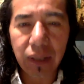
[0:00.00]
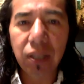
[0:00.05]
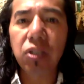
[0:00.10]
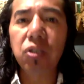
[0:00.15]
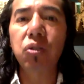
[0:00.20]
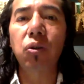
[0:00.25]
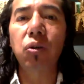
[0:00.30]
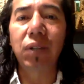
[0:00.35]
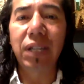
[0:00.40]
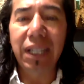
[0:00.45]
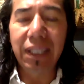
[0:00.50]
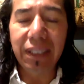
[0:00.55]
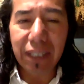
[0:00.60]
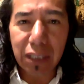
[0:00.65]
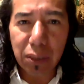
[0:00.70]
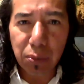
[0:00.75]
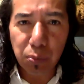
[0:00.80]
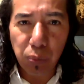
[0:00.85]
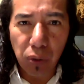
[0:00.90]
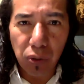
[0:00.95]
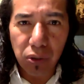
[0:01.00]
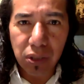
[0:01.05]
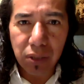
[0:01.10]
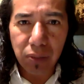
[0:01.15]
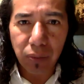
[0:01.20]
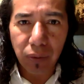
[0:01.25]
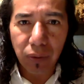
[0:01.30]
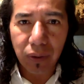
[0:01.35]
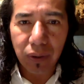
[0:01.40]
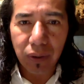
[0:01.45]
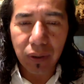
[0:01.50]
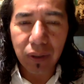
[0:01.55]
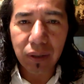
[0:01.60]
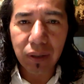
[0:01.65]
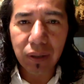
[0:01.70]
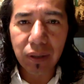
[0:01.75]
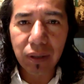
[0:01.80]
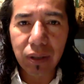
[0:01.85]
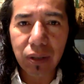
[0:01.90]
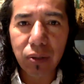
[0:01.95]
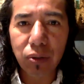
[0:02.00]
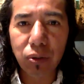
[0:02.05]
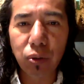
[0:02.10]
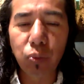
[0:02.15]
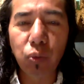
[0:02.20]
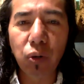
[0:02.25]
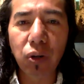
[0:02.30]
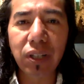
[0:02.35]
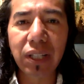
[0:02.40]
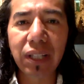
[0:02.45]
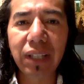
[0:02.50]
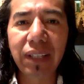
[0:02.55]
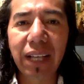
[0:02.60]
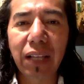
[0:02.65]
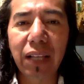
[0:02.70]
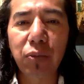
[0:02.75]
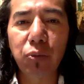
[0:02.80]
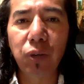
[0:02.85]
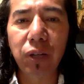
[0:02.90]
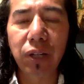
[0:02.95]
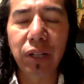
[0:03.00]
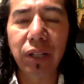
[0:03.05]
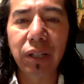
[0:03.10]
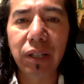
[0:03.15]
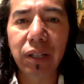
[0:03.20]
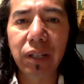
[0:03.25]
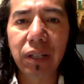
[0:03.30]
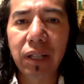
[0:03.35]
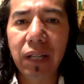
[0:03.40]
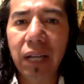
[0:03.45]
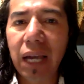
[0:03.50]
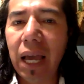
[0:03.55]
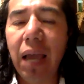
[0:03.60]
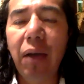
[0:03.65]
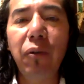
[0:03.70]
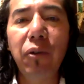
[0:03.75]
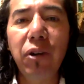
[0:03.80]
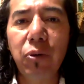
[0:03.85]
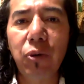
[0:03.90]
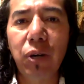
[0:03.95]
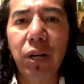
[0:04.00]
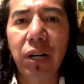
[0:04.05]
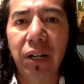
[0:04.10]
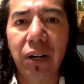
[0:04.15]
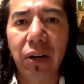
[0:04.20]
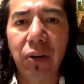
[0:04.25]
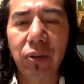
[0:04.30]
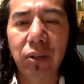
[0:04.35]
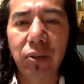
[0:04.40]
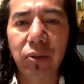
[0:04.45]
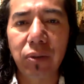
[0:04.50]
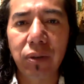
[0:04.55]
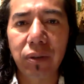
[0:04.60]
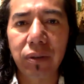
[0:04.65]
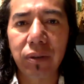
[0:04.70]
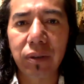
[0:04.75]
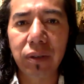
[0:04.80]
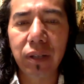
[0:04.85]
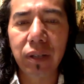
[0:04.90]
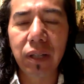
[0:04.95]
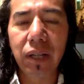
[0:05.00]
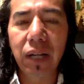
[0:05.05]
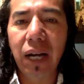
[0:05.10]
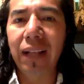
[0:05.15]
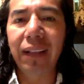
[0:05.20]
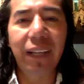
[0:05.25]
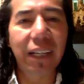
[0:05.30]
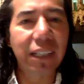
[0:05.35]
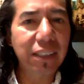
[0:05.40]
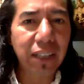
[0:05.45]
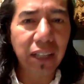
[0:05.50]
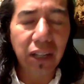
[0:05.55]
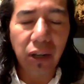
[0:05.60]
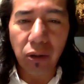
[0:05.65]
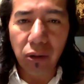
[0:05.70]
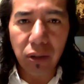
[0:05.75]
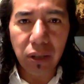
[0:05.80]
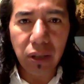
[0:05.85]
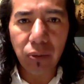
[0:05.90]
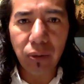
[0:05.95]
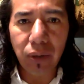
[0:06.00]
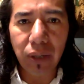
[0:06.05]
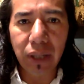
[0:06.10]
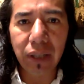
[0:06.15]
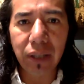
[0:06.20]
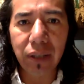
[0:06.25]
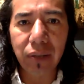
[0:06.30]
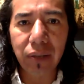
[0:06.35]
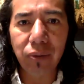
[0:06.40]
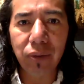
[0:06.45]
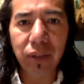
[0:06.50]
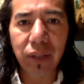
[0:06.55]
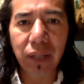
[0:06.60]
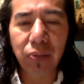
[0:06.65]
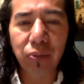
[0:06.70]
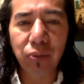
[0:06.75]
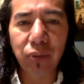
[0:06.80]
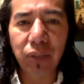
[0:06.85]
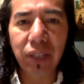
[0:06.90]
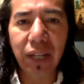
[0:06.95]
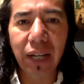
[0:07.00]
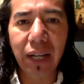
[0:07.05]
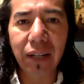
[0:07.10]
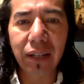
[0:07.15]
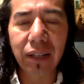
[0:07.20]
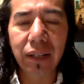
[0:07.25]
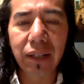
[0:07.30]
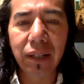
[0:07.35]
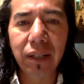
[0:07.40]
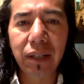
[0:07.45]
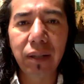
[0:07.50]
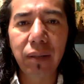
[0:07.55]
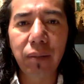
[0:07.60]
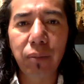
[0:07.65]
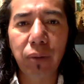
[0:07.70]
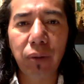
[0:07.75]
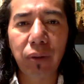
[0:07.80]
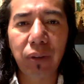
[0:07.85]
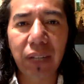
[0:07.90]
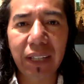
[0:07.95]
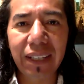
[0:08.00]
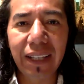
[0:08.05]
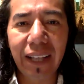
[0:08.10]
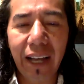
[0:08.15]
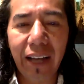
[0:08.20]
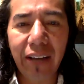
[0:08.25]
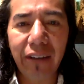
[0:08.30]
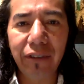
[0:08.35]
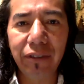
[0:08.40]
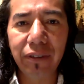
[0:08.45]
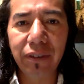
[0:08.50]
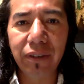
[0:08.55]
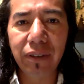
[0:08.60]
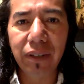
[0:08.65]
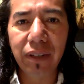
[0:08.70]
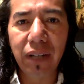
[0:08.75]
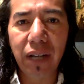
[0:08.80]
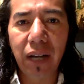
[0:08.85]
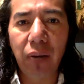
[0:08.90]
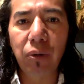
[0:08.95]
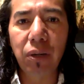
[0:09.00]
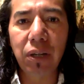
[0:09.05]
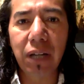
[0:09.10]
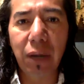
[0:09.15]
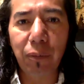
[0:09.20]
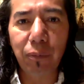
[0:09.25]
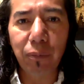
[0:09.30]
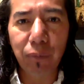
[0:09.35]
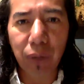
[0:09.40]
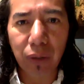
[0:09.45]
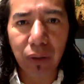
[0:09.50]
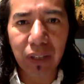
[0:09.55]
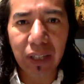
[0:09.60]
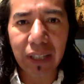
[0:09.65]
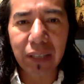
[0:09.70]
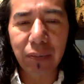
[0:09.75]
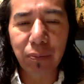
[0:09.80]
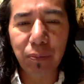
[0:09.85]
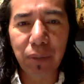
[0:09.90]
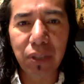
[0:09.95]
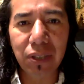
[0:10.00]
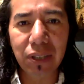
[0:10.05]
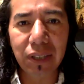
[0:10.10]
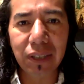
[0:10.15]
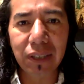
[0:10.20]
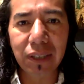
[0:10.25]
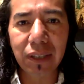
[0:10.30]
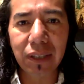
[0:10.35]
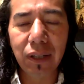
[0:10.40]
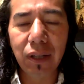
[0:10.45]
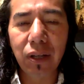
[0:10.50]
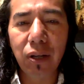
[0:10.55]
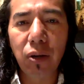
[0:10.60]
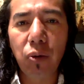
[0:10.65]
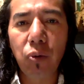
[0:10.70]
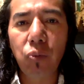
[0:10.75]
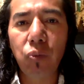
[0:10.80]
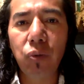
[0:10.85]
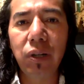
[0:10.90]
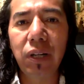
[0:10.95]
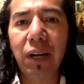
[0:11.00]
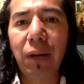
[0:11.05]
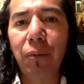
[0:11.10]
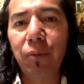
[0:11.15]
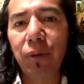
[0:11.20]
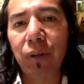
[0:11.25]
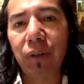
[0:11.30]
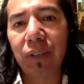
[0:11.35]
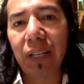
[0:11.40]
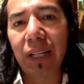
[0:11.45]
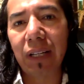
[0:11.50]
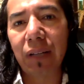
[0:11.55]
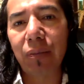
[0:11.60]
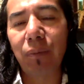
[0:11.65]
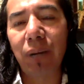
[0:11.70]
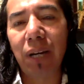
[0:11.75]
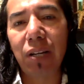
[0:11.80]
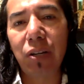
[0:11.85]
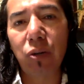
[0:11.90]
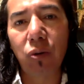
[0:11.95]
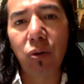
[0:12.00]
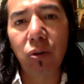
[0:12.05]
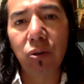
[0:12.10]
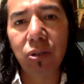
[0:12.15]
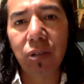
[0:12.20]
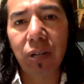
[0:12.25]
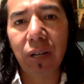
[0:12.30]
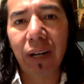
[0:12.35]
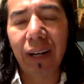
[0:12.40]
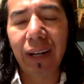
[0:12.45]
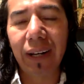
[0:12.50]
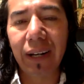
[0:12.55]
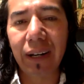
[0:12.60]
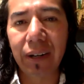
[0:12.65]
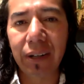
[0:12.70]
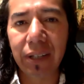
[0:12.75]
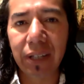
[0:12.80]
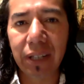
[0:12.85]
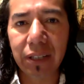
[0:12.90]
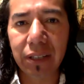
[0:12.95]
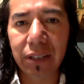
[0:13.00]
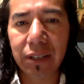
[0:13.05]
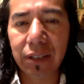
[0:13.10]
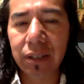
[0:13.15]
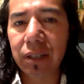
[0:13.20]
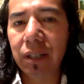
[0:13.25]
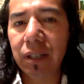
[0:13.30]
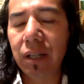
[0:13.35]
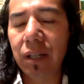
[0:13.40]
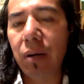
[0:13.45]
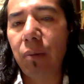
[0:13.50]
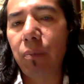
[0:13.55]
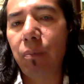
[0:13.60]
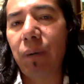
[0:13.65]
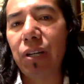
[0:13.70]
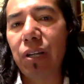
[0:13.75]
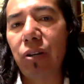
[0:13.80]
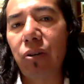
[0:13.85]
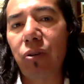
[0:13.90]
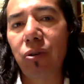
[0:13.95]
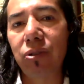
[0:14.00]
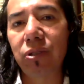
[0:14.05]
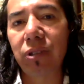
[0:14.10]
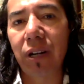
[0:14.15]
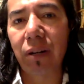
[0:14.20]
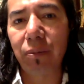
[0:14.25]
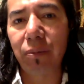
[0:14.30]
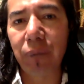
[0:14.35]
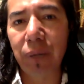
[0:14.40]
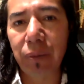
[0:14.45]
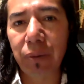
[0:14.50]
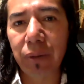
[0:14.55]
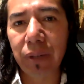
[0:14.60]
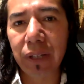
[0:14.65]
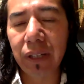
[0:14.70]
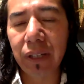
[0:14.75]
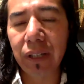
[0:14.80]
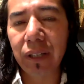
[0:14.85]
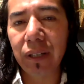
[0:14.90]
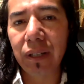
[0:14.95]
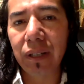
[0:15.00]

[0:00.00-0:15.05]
So it is possible to work in that way everywhere around the world. And that's the only way that we can protect life, and we can protect species, we can protect biocultural heritage, biocultural memory,